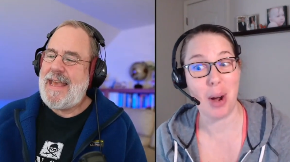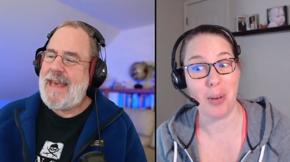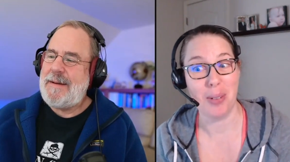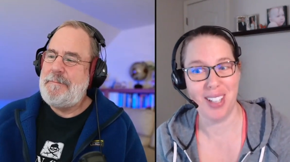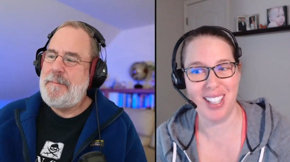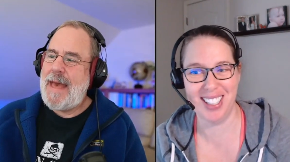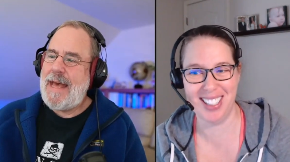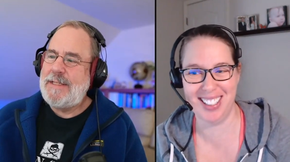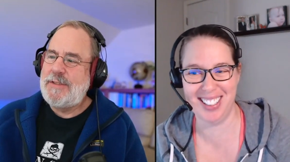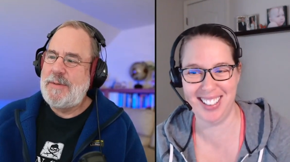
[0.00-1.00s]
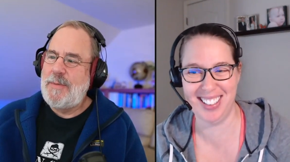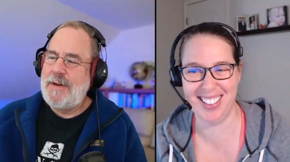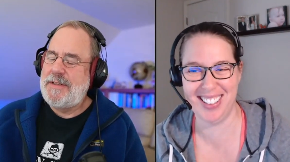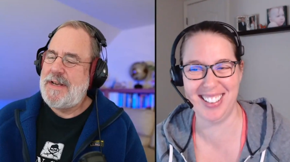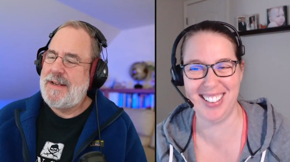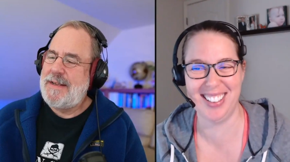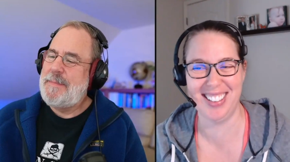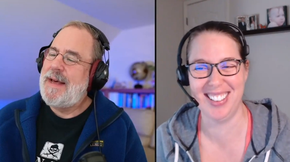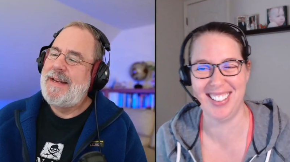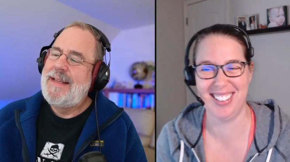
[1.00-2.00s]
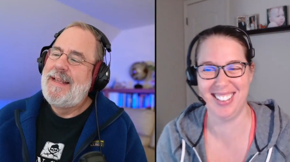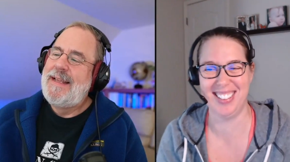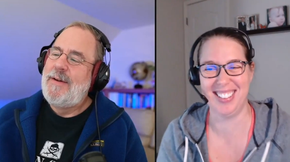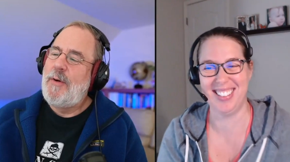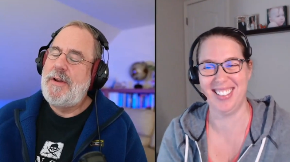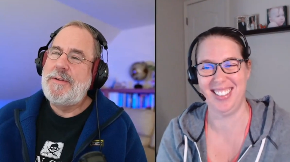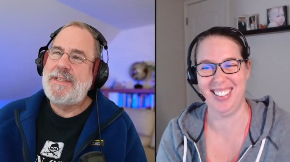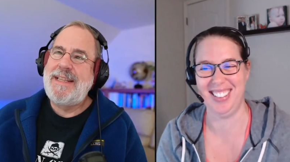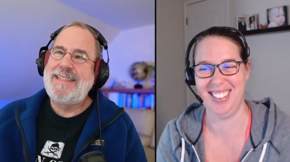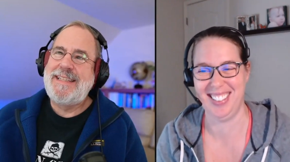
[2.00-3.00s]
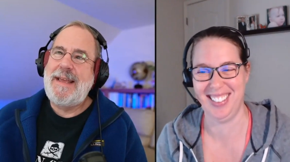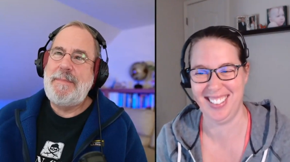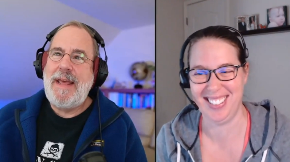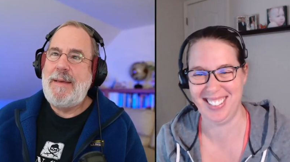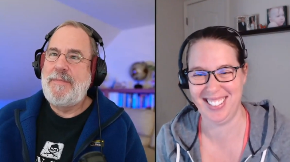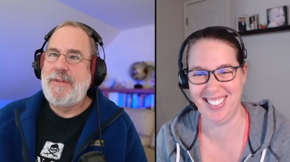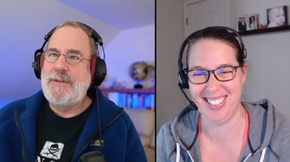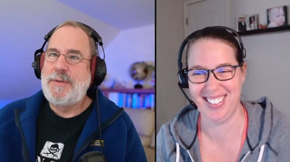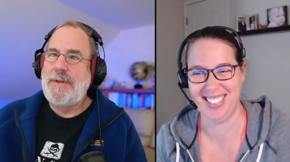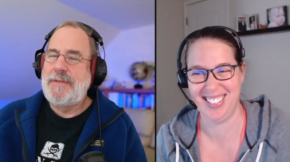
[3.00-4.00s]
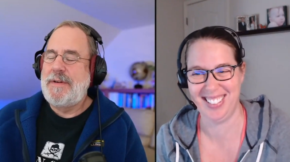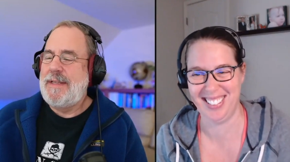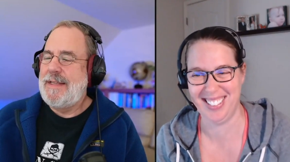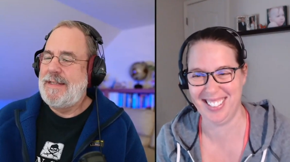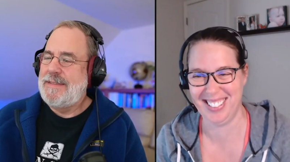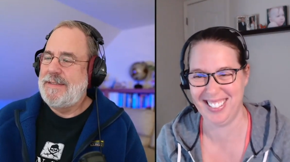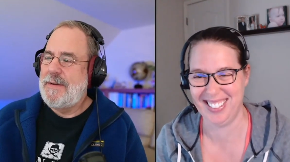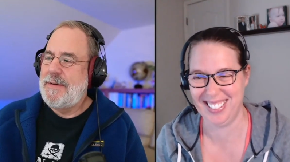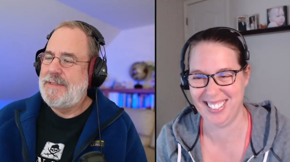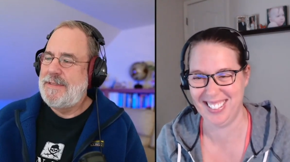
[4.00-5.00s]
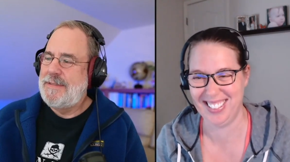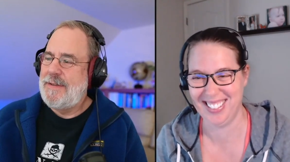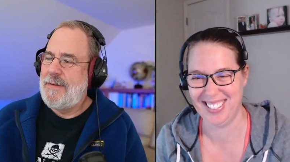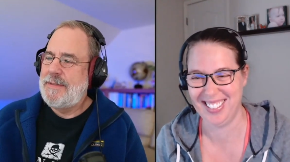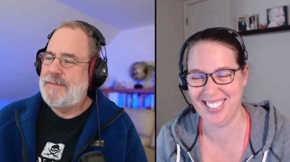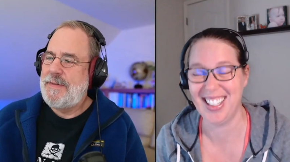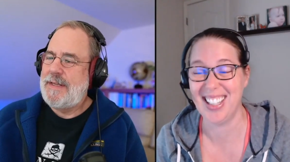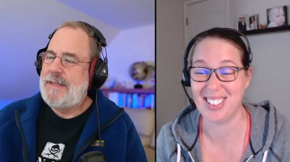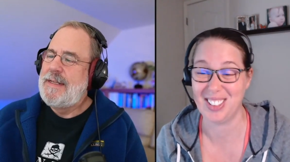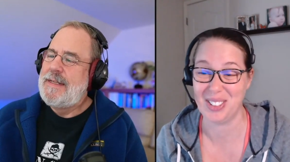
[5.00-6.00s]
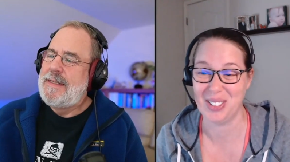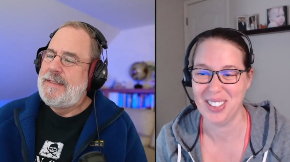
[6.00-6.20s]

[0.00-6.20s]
Speaker 1: I can't imagine what you're talking about. Or using the same name for two or three things is always always fun. That too.